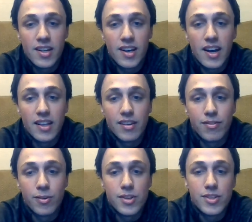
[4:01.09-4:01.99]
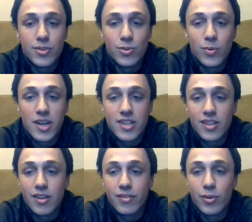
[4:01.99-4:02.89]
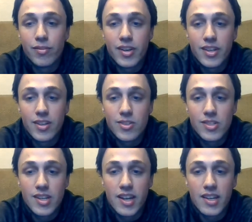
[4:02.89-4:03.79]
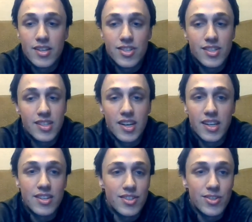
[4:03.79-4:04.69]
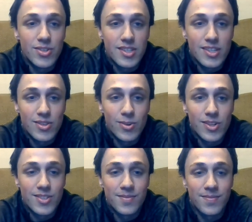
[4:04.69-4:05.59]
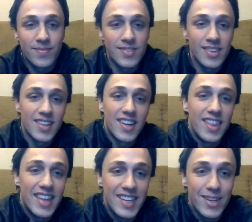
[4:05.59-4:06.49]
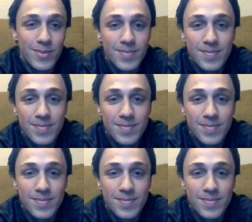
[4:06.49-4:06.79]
I look forward to watching all of your videos and just getting introduced to this course. Thank you.